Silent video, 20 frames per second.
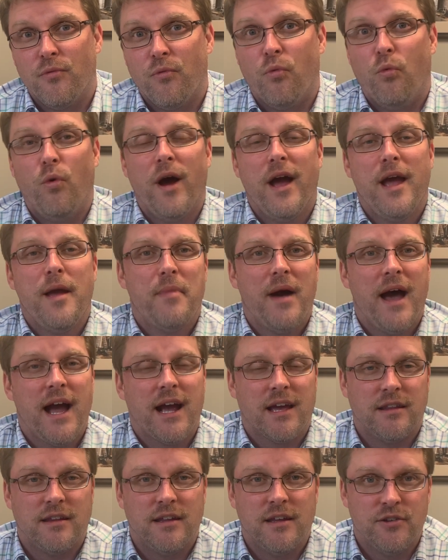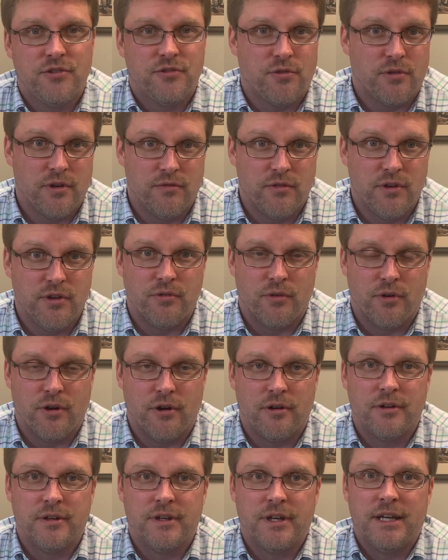way back in the history of Israel.
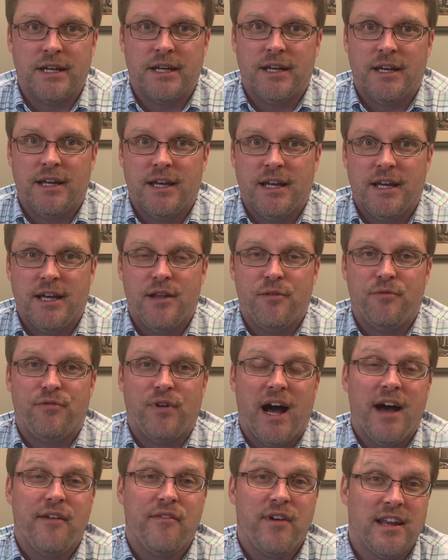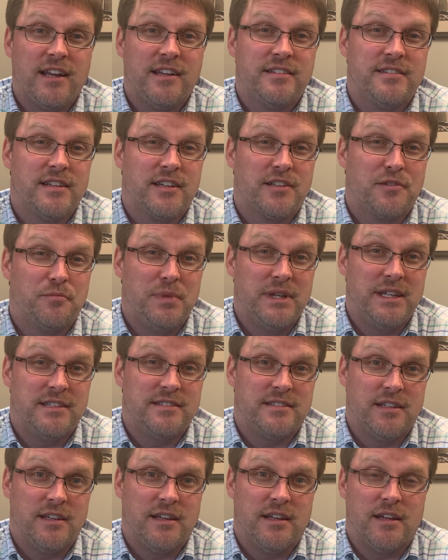In 586
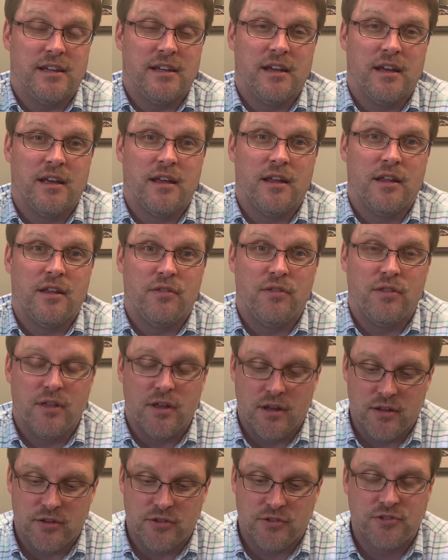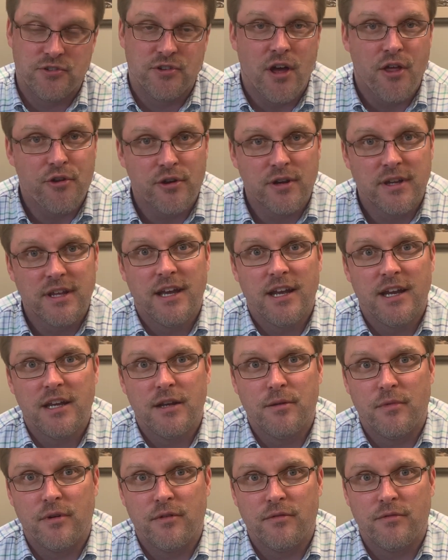BC, the southern
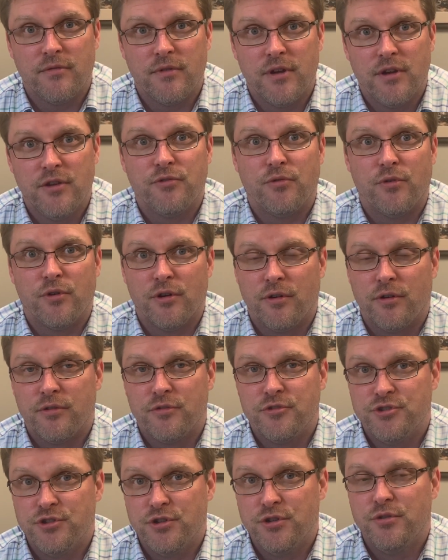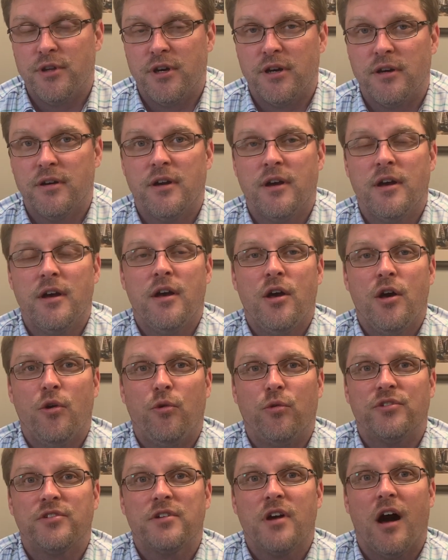kingdom of Israel, Judah,
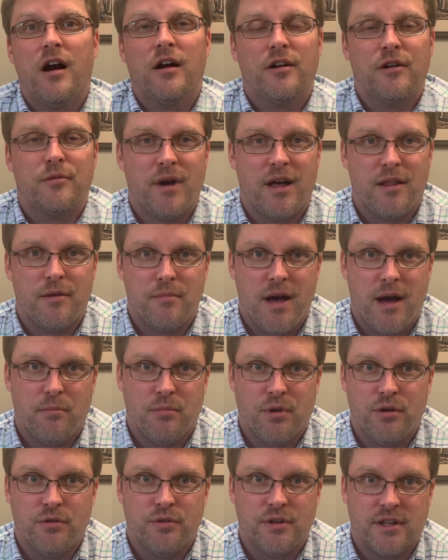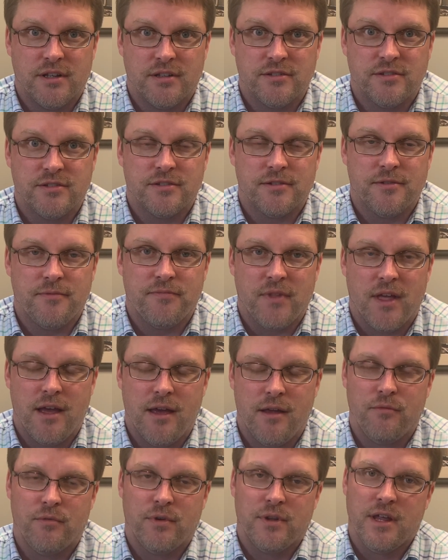was conquered by the Babylonians.
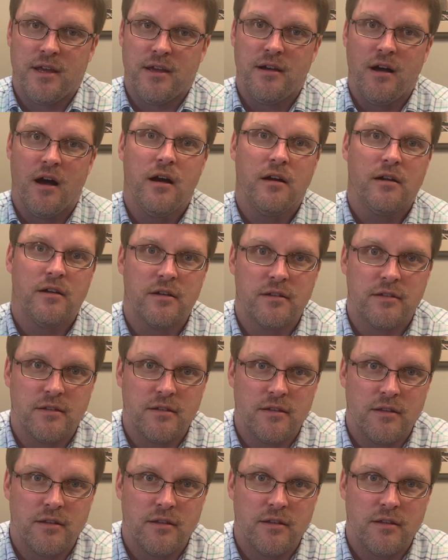And when they conquered